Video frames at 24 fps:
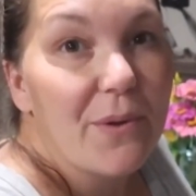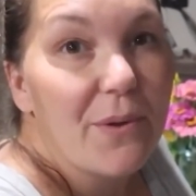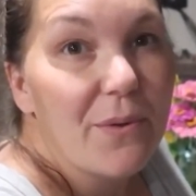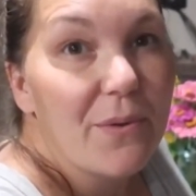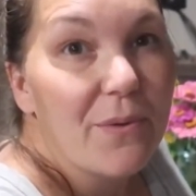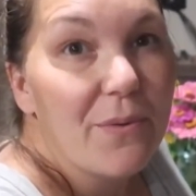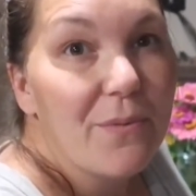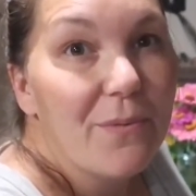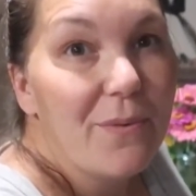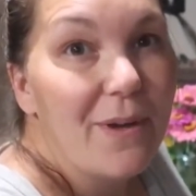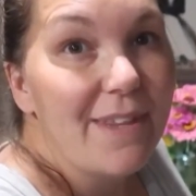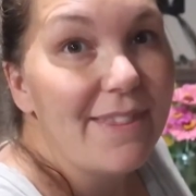
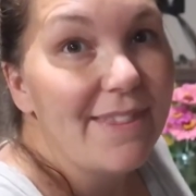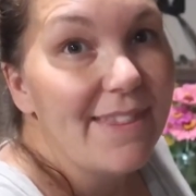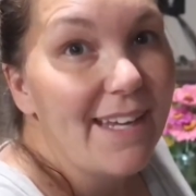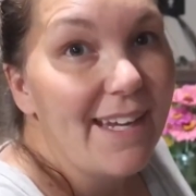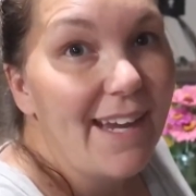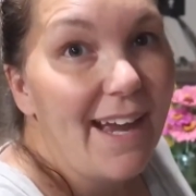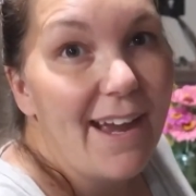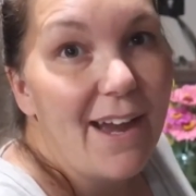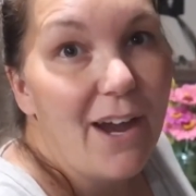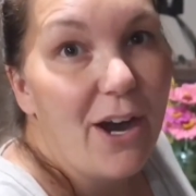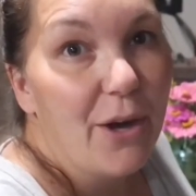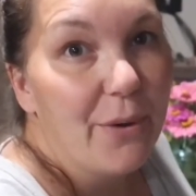One thing
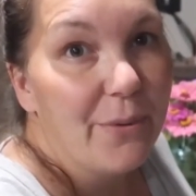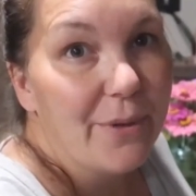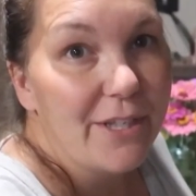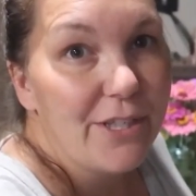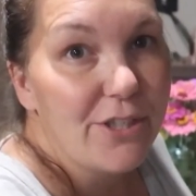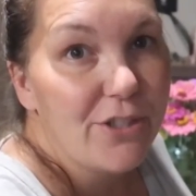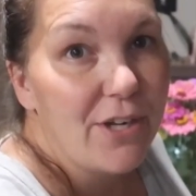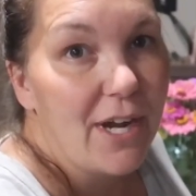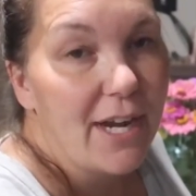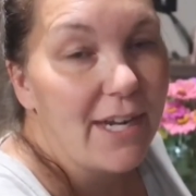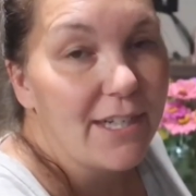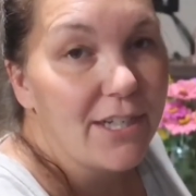I always
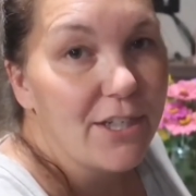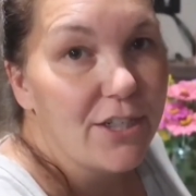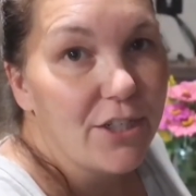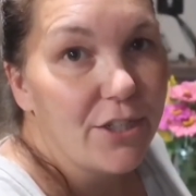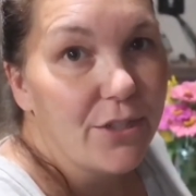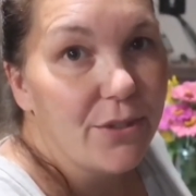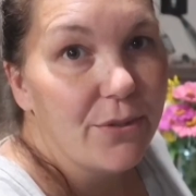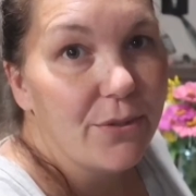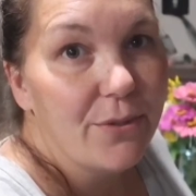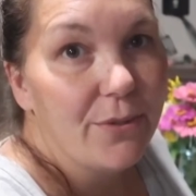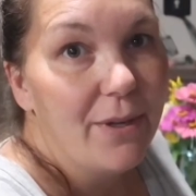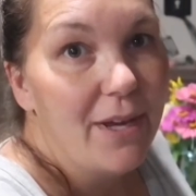try to
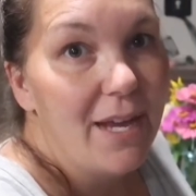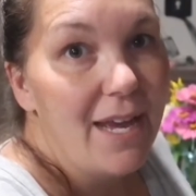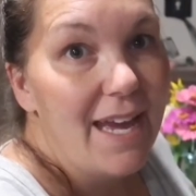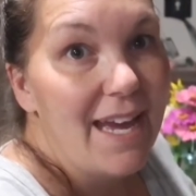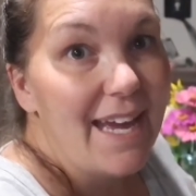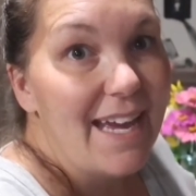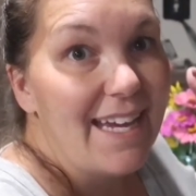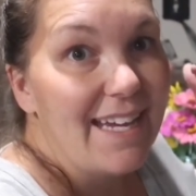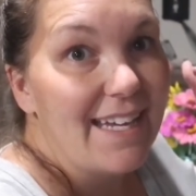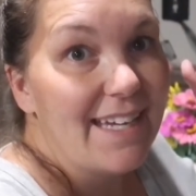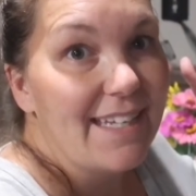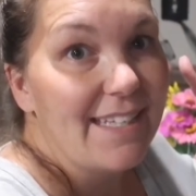do
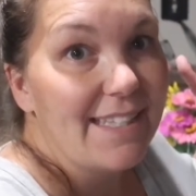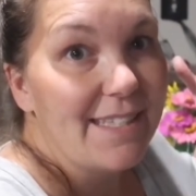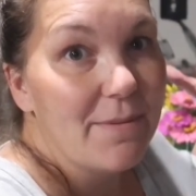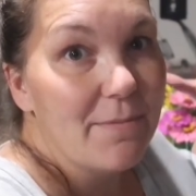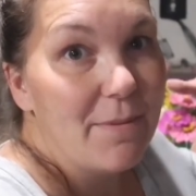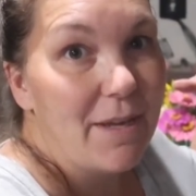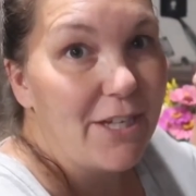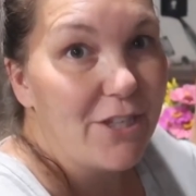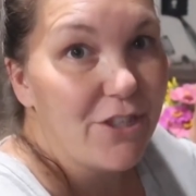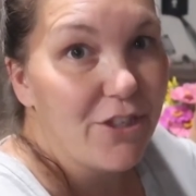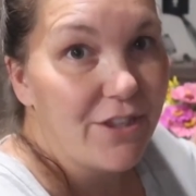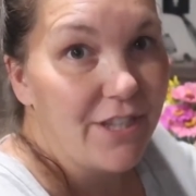is
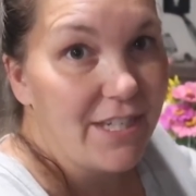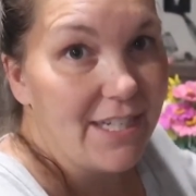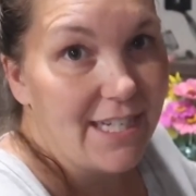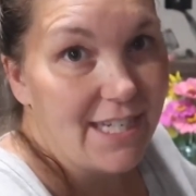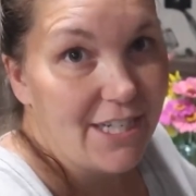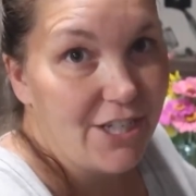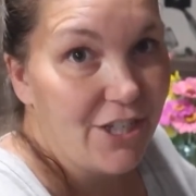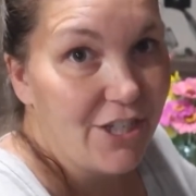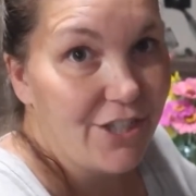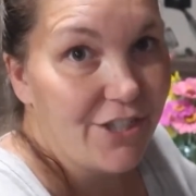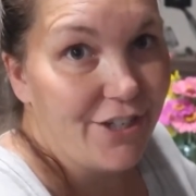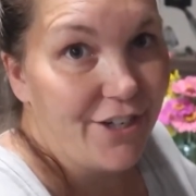make sure the
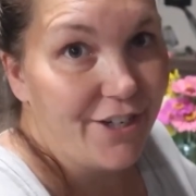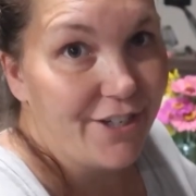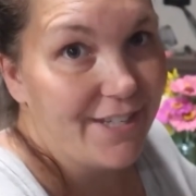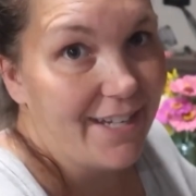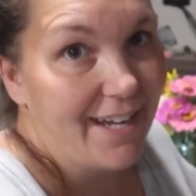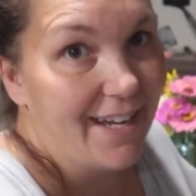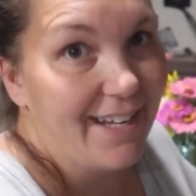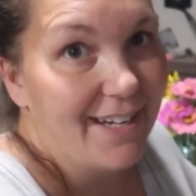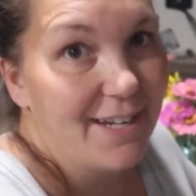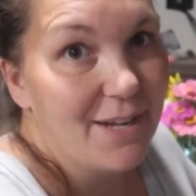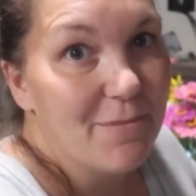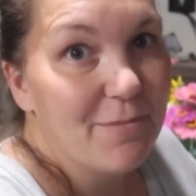dishes are
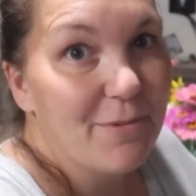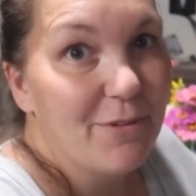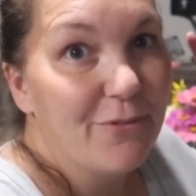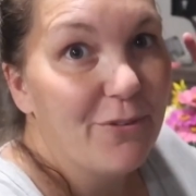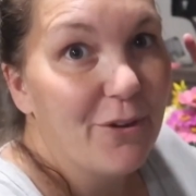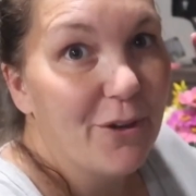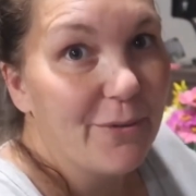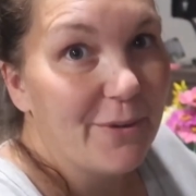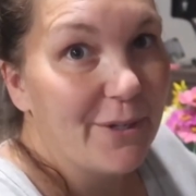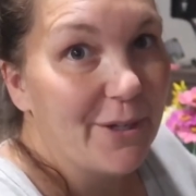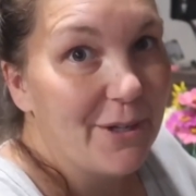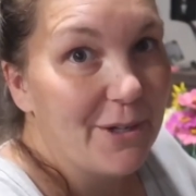done
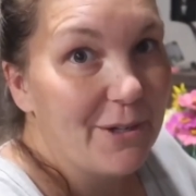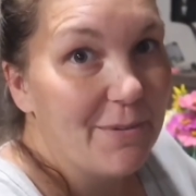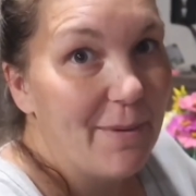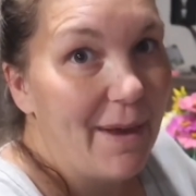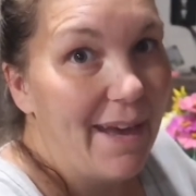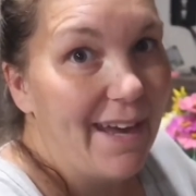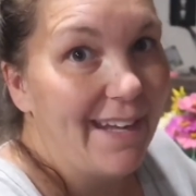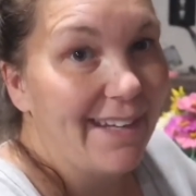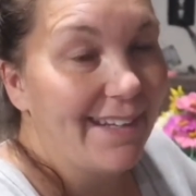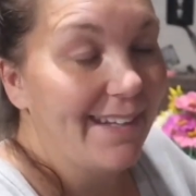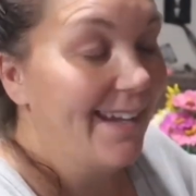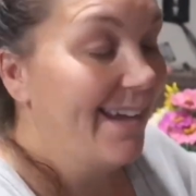before we go to
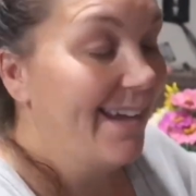bed.